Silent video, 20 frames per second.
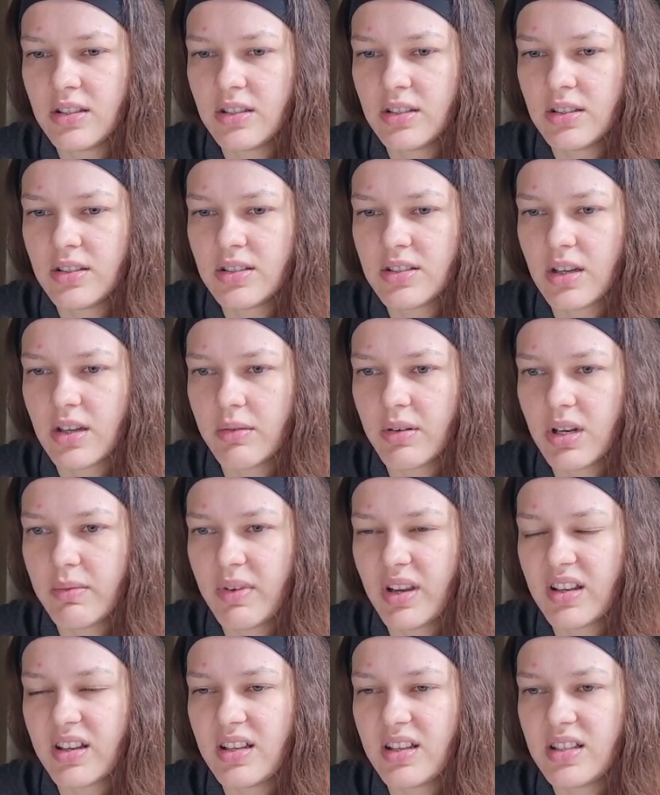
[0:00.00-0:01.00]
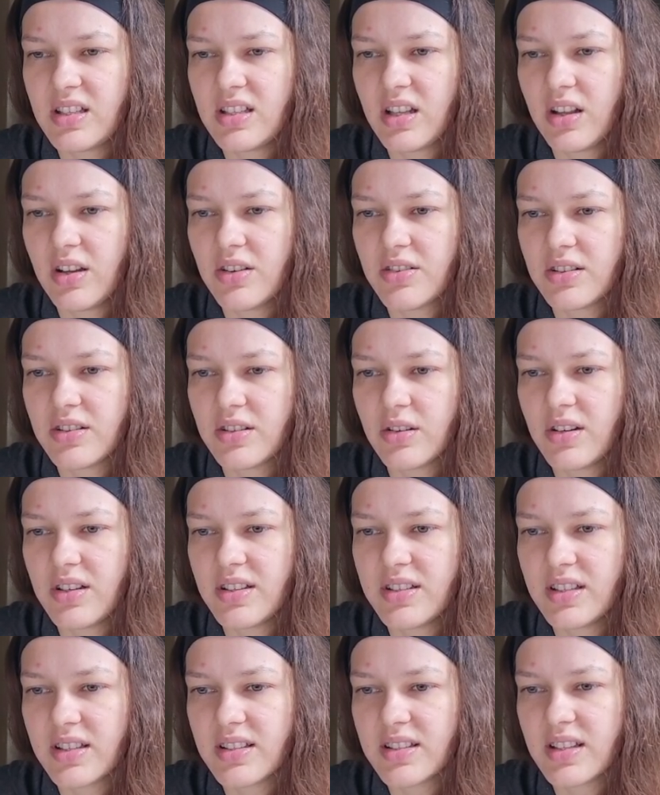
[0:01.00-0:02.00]
So I'm going to make
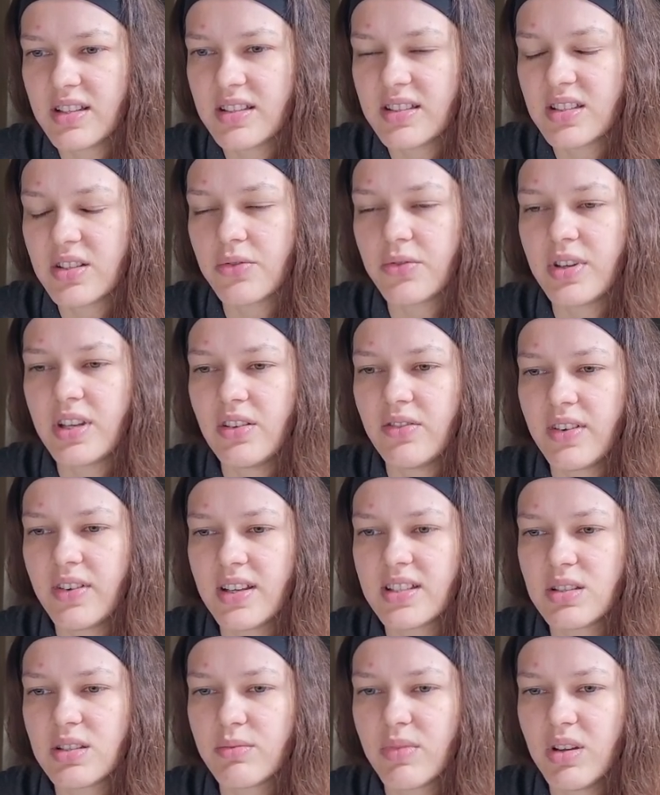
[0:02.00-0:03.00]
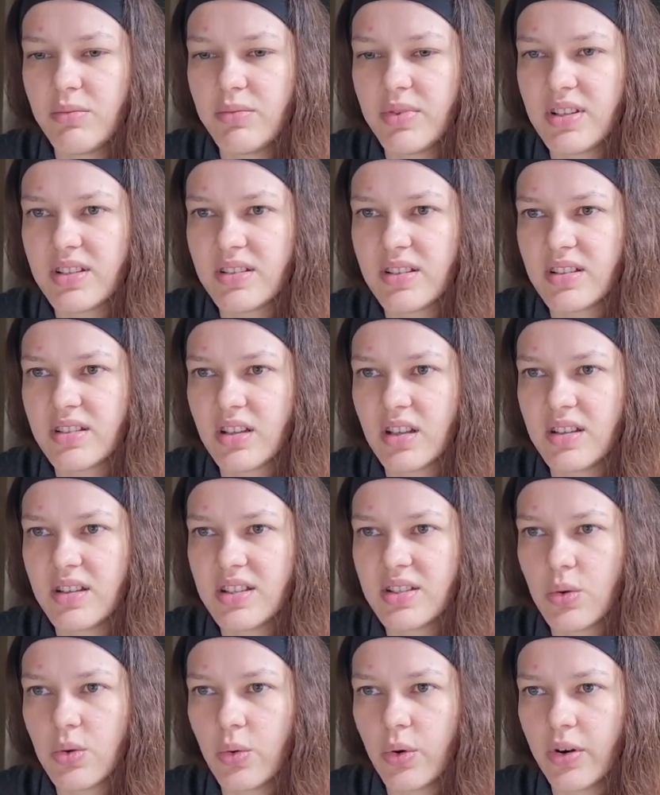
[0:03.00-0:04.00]
$19.36 to reinvest in my business on this
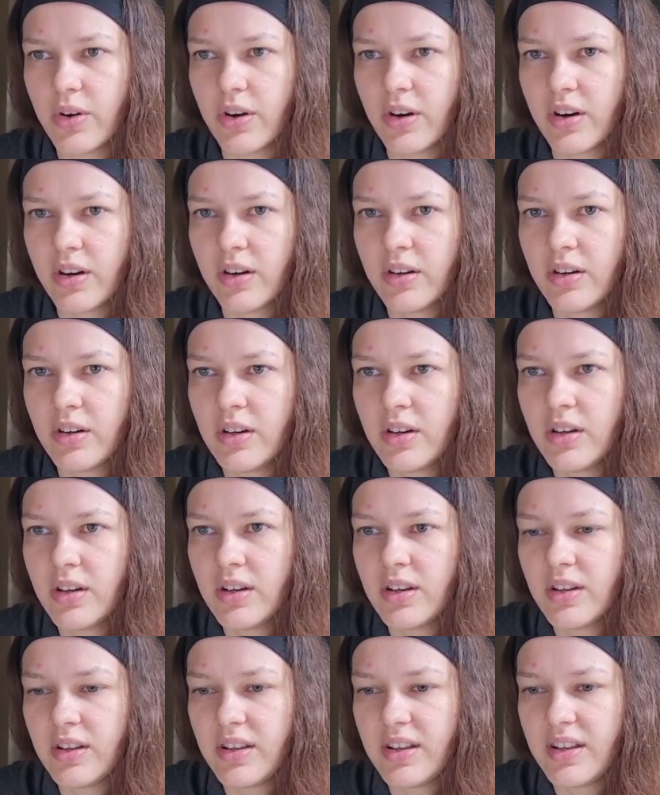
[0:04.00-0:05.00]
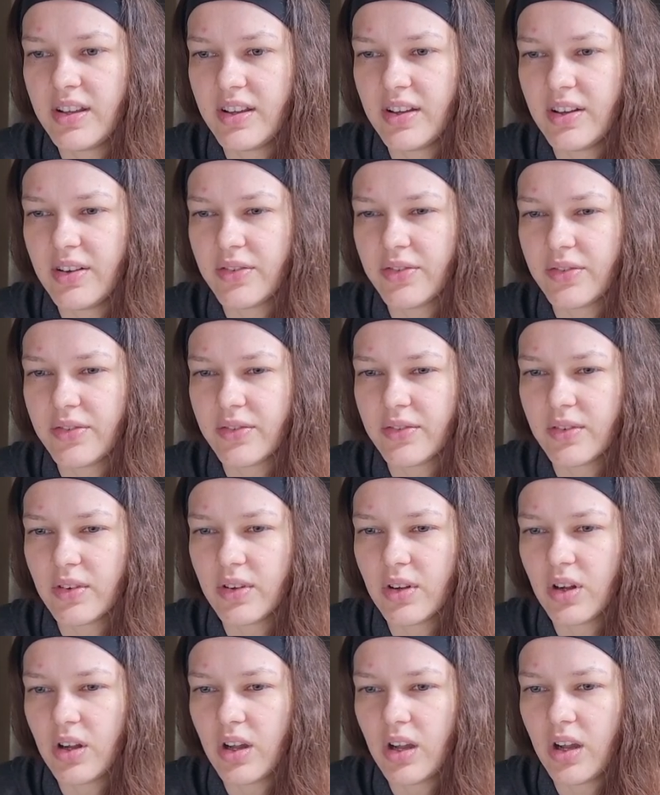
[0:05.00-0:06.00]
order if
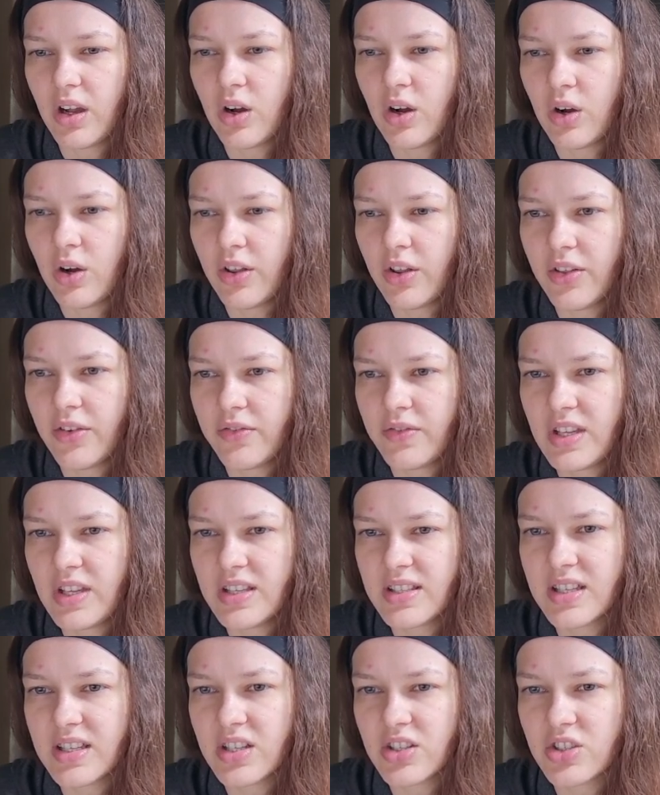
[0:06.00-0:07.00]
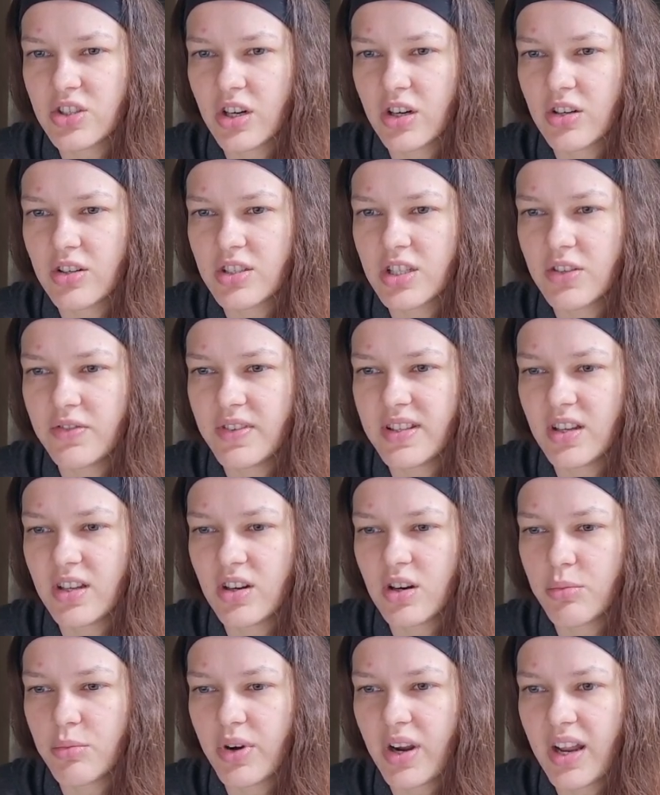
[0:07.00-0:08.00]
all the fees get charged. If they're
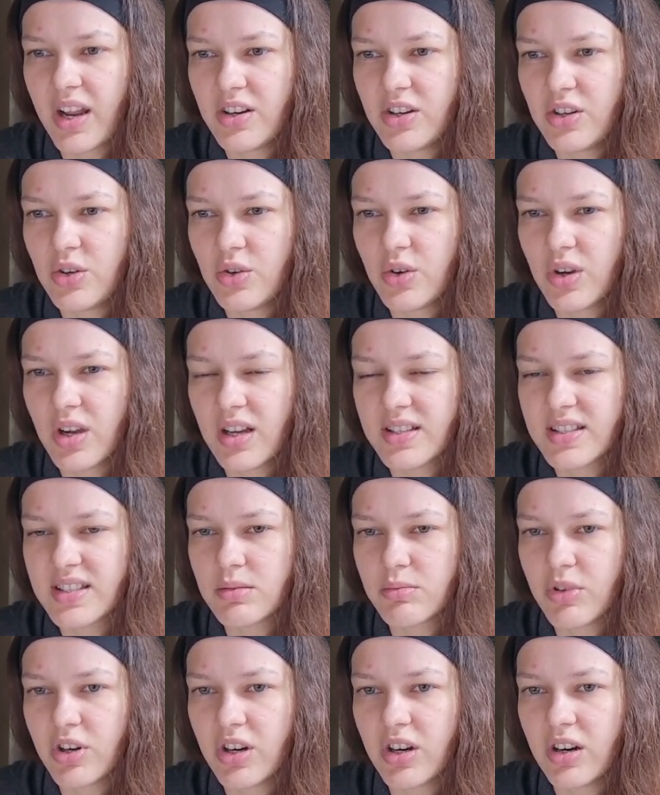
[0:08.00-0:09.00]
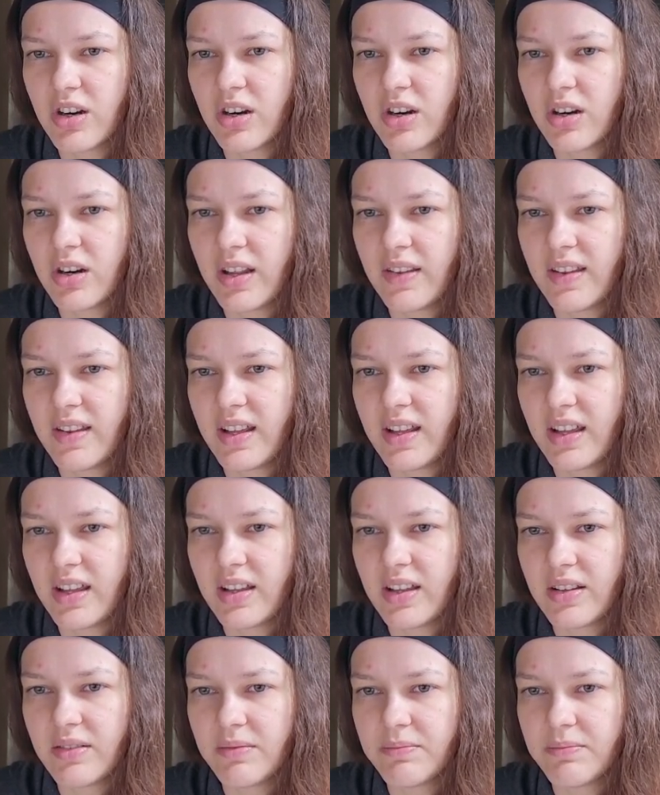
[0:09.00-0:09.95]
a brand new customer and they